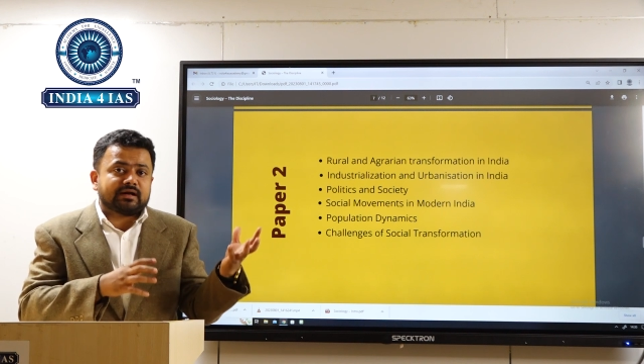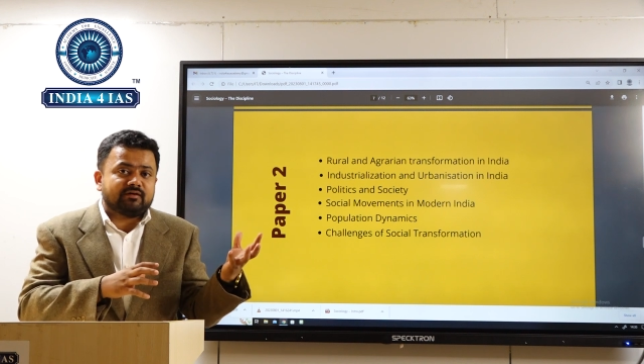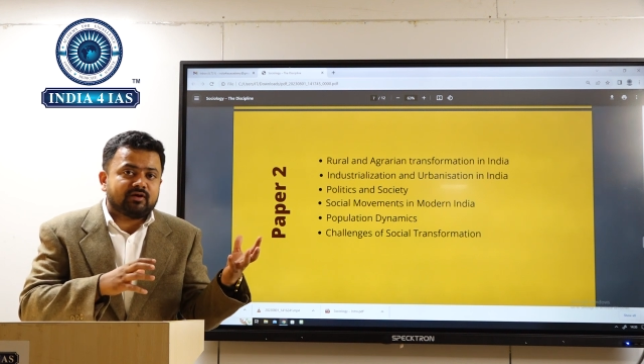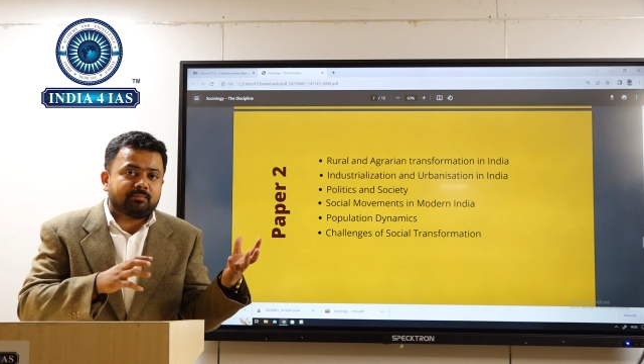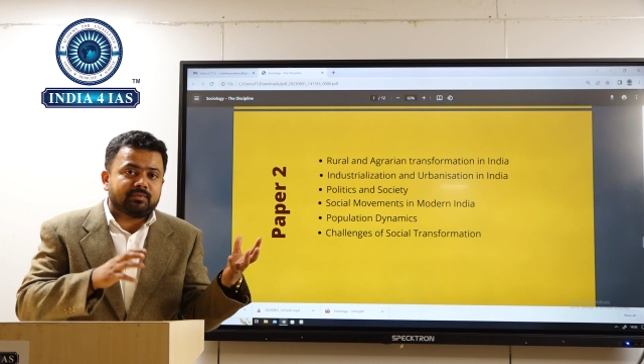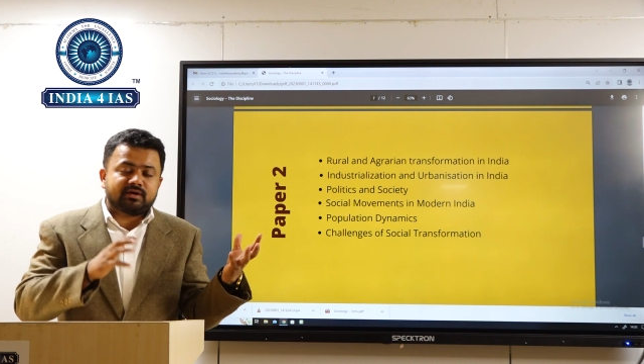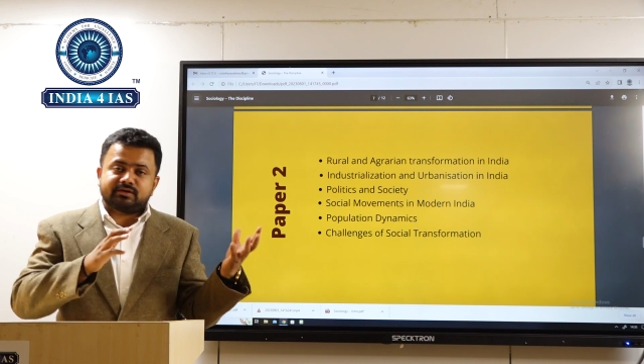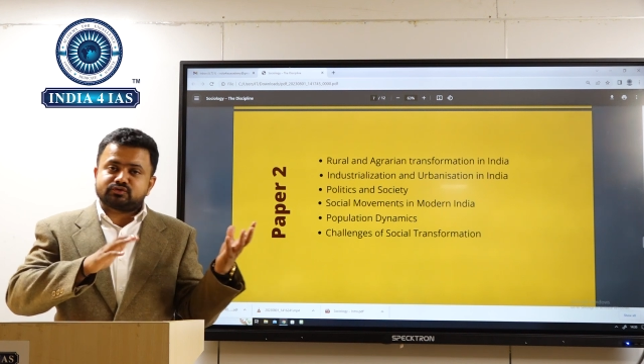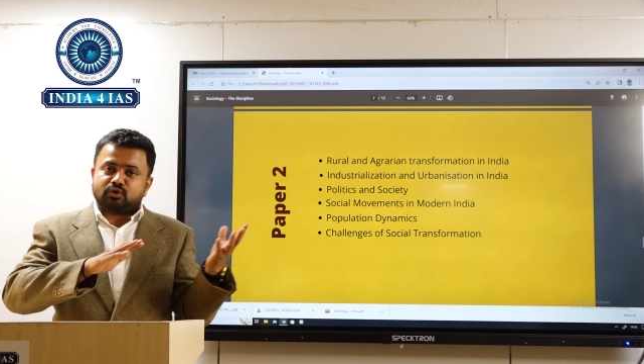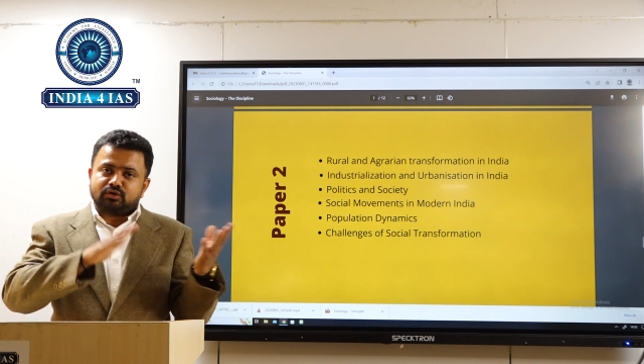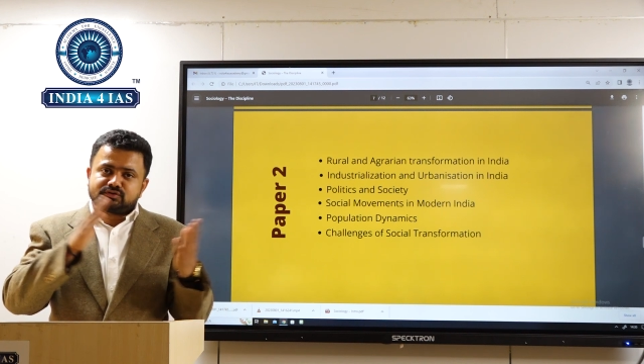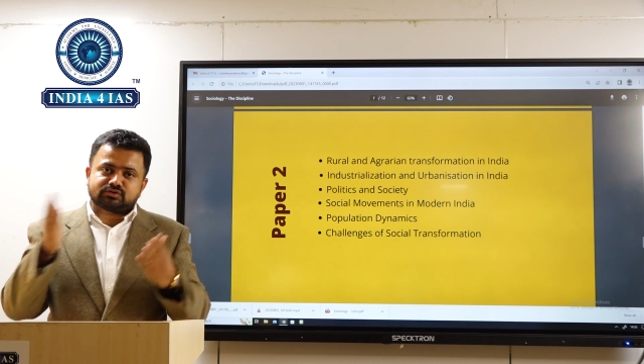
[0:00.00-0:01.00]
development is
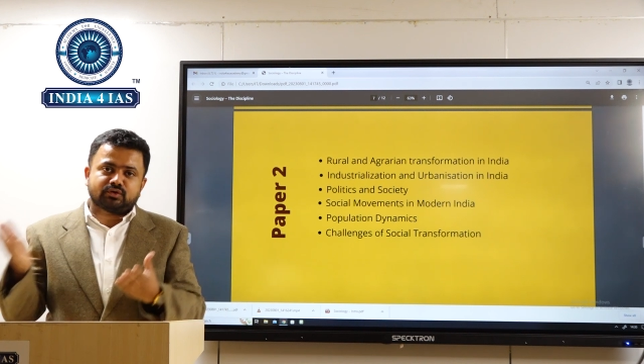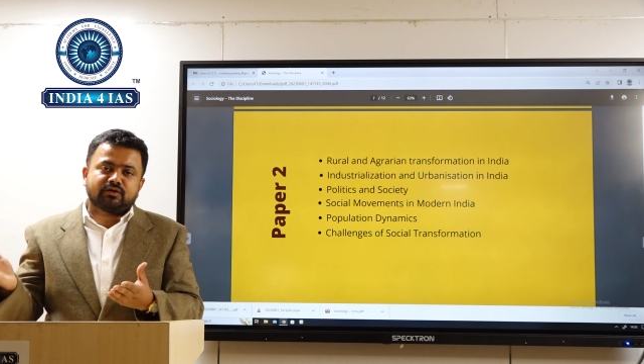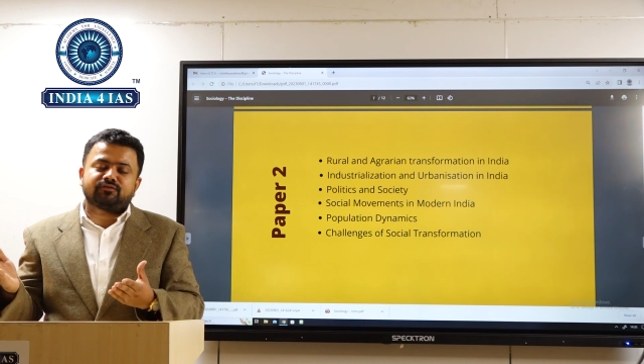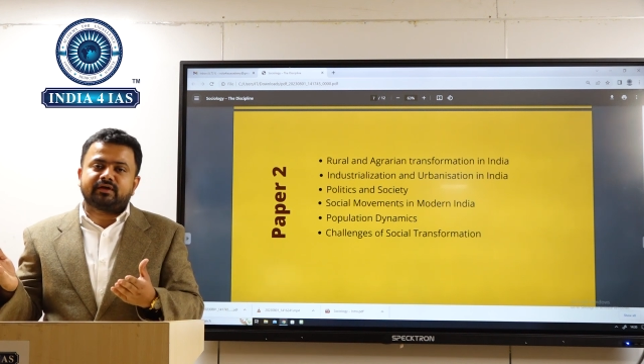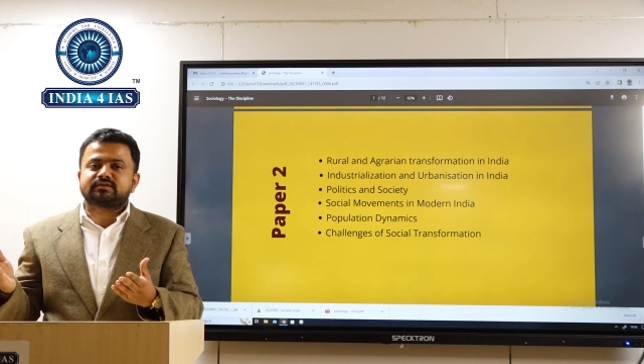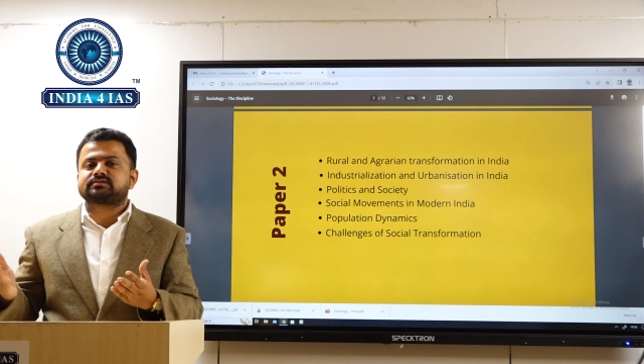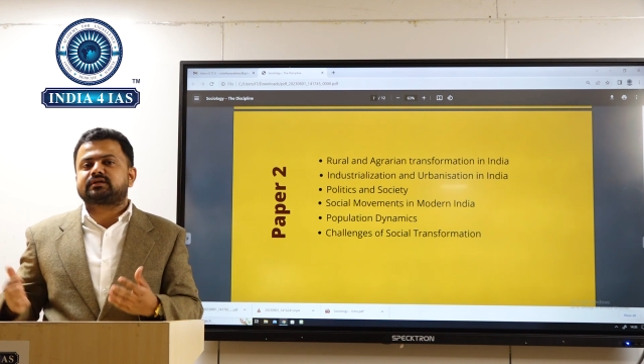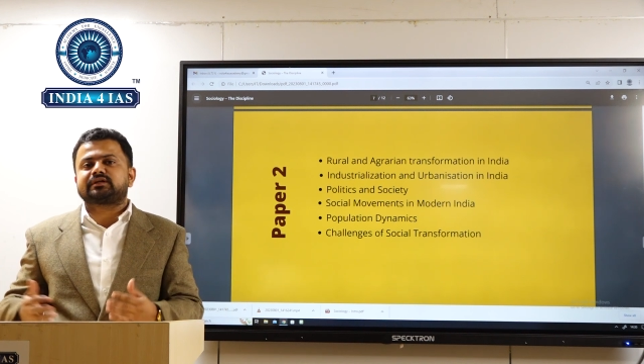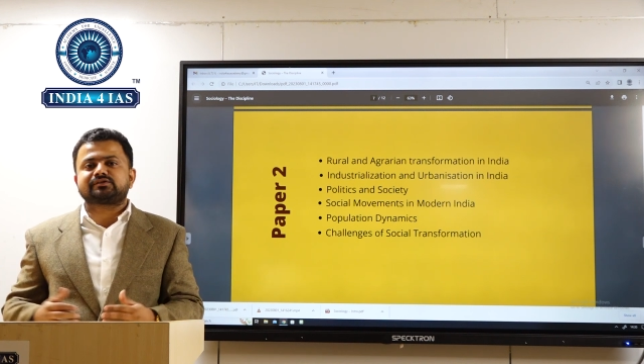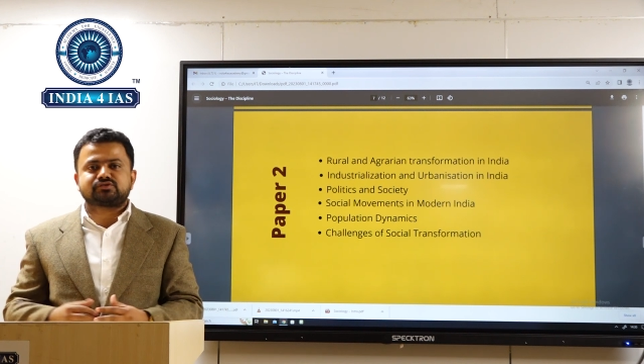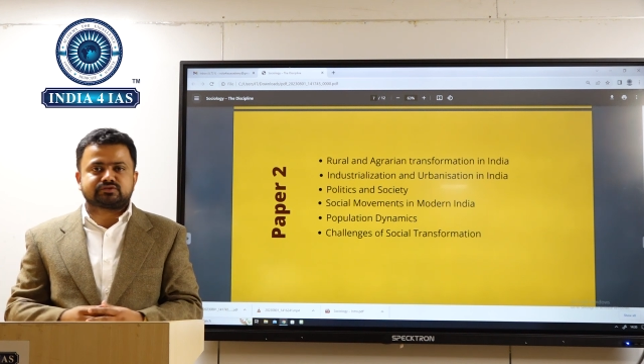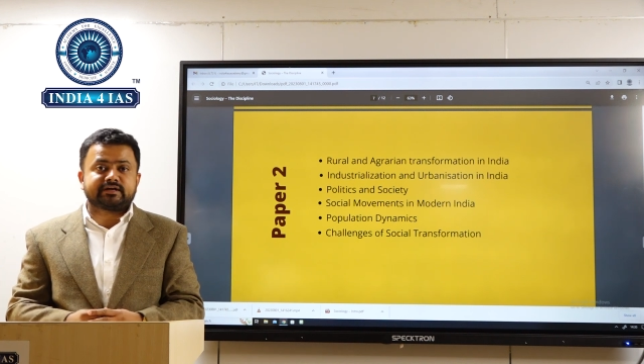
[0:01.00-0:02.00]
also influencing the
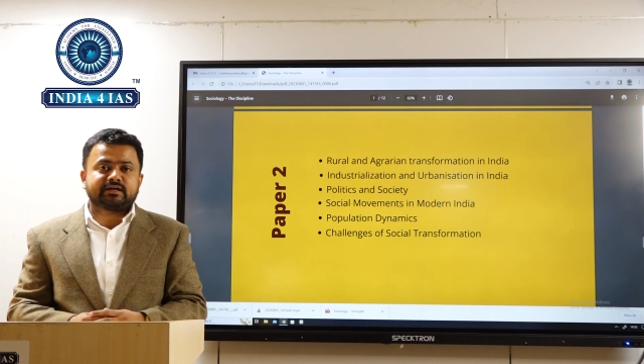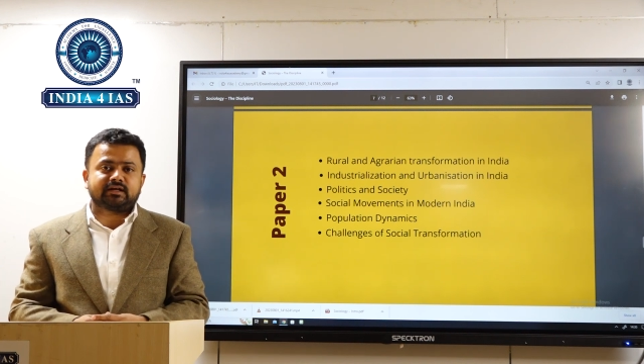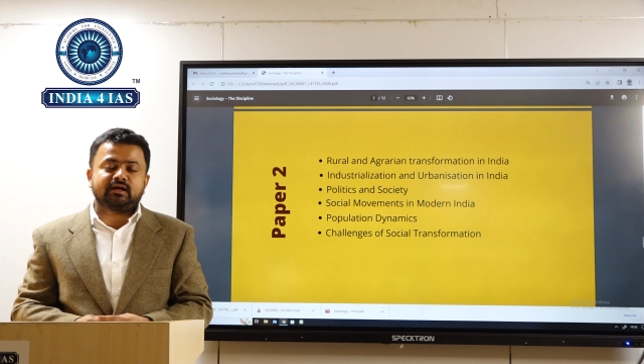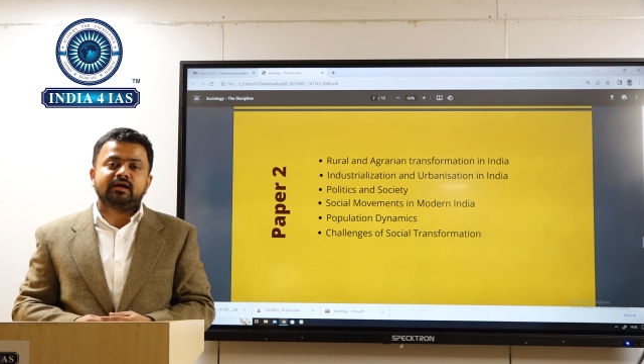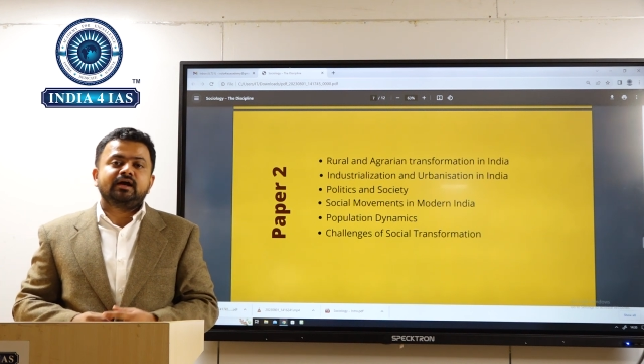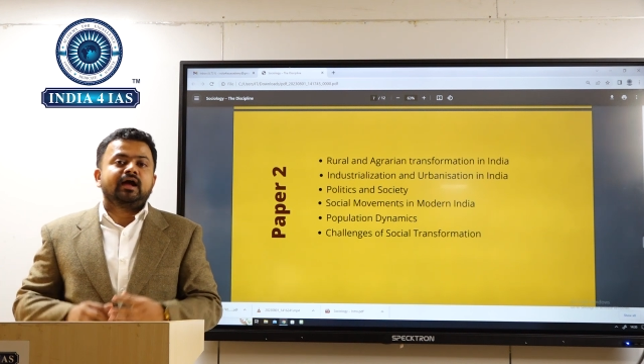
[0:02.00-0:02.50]
society,